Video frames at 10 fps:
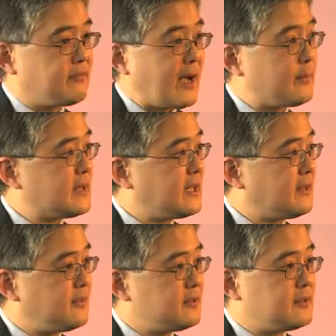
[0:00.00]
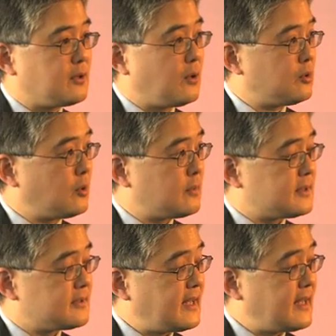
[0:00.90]
rapidly infusing cold
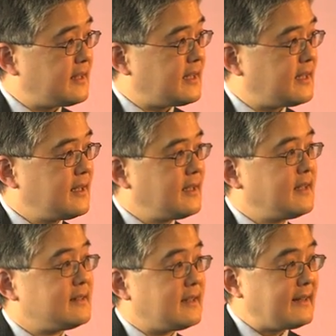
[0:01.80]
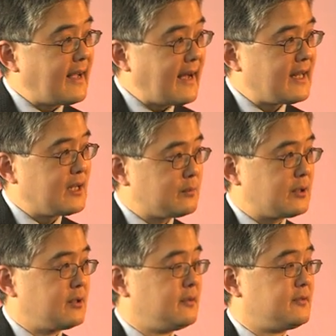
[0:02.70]
normal saline did not
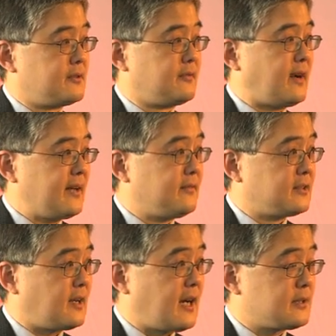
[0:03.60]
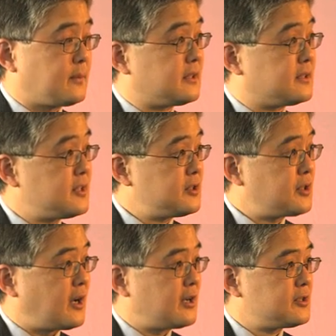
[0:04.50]
improve survival to hospital
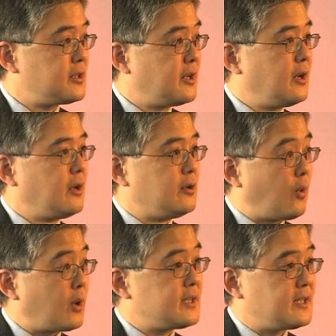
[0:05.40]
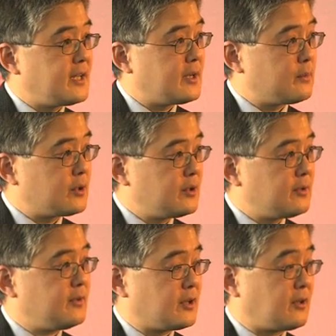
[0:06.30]
discharge, nor did it
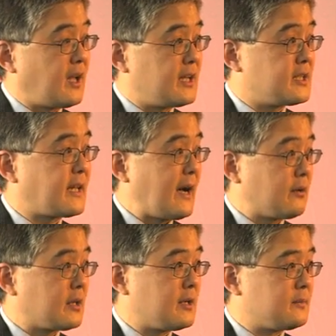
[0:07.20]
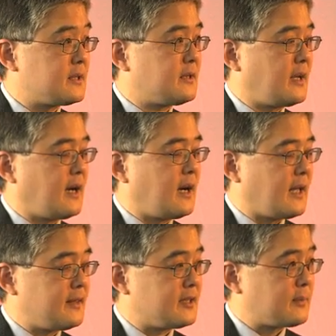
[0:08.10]
improve neurologic outcomes uh,
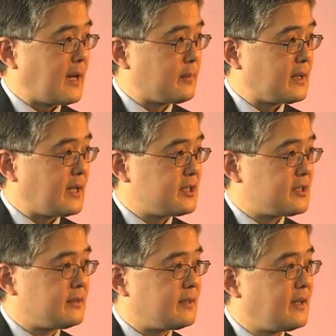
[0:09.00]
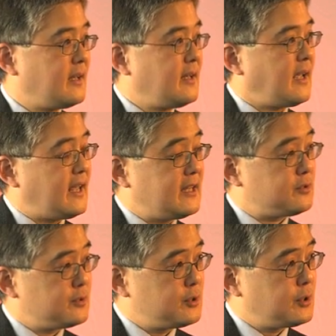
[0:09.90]
in this population. And
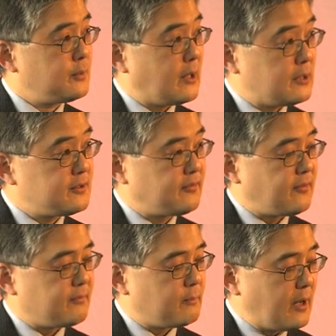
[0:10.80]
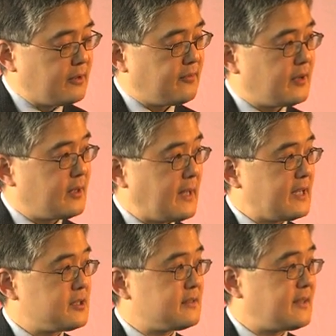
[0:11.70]
this was true both, both for the
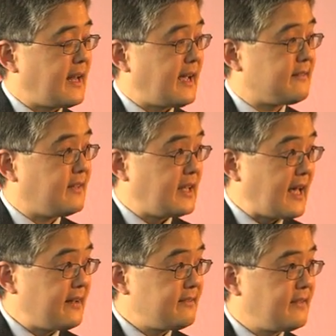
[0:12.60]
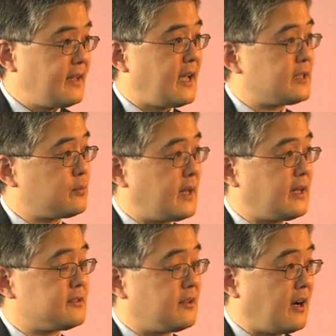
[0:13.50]
patients that had VF as well
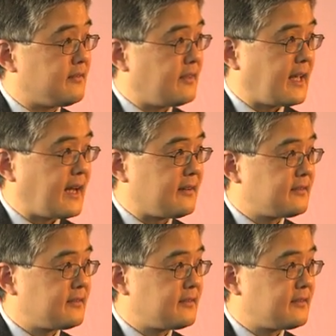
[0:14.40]
as non VF.